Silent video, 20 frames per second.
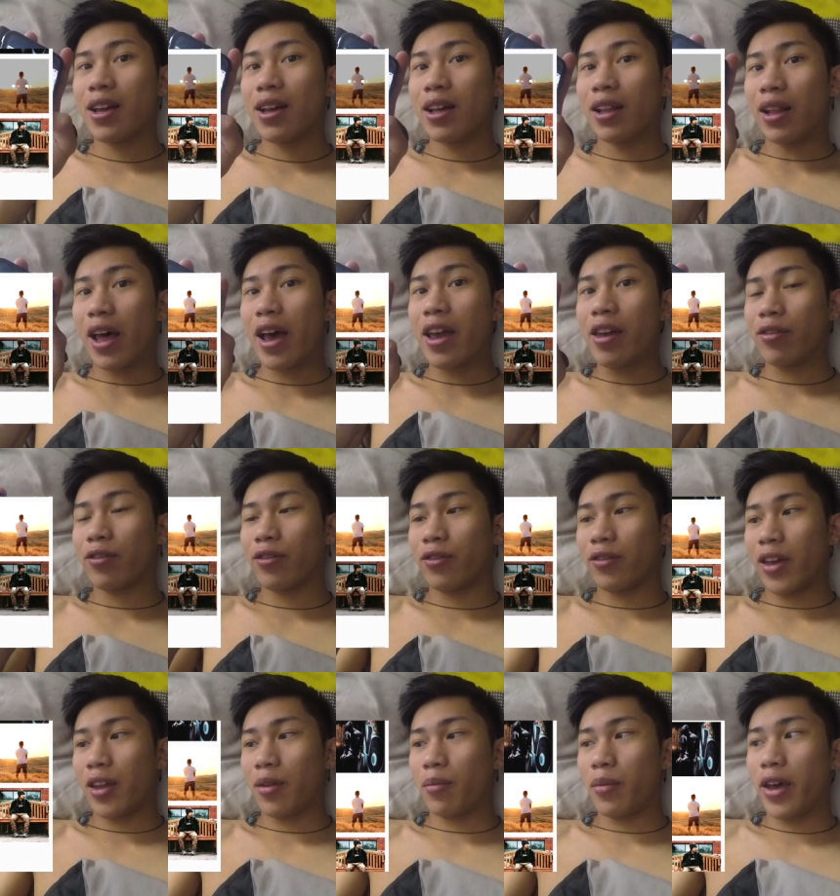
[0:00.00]
life
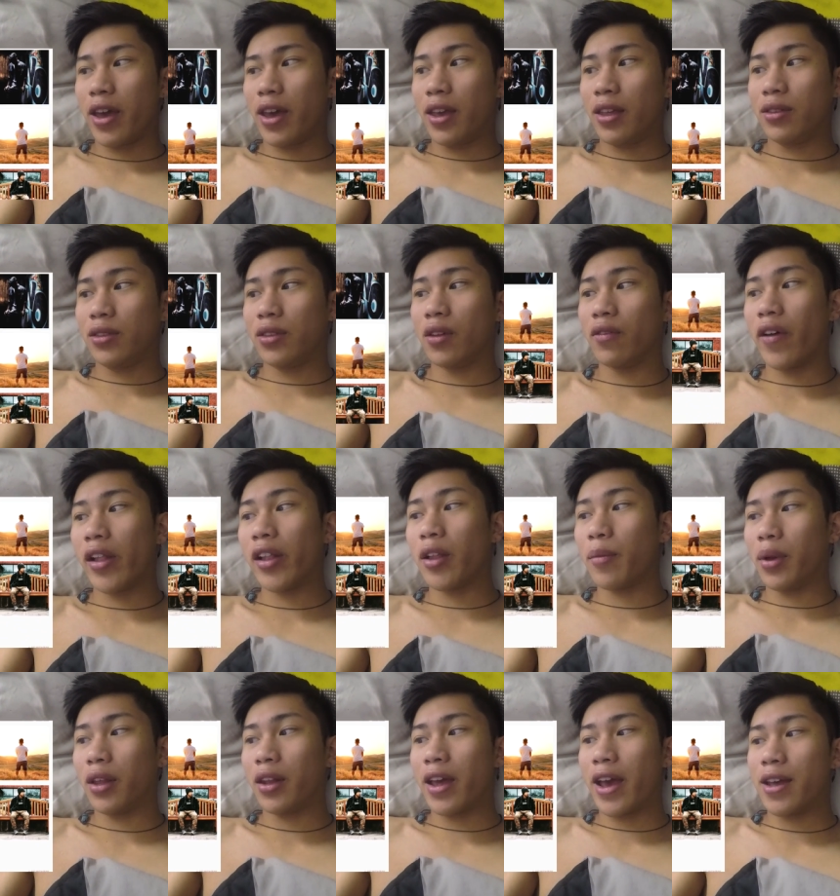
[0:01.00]
and my
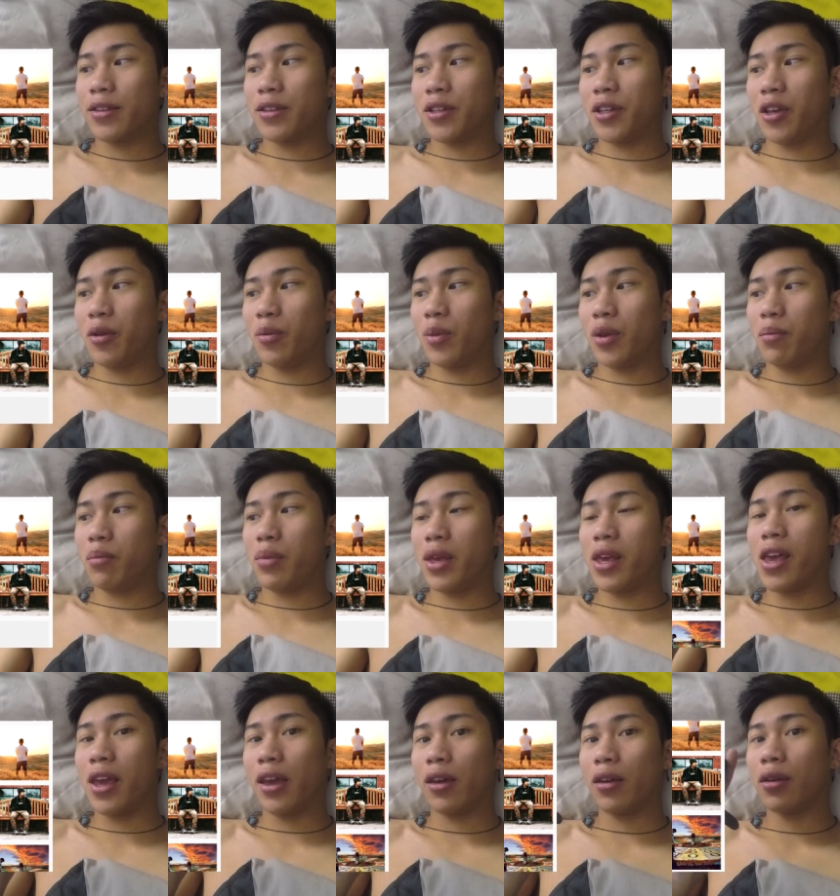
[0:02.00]
development as a human
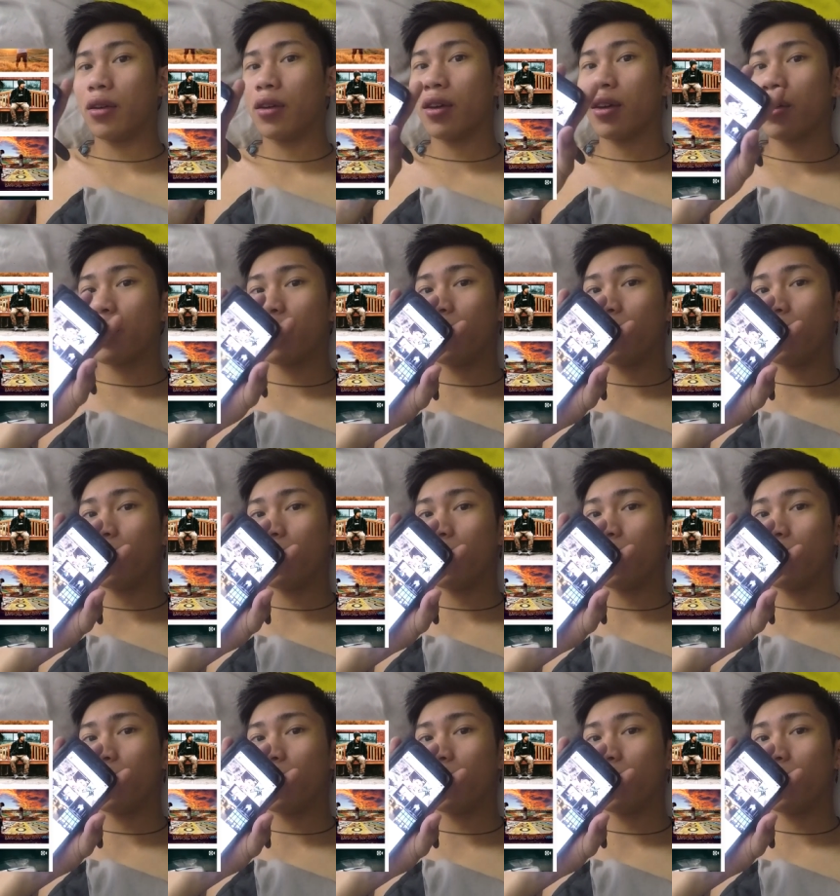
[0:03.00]
being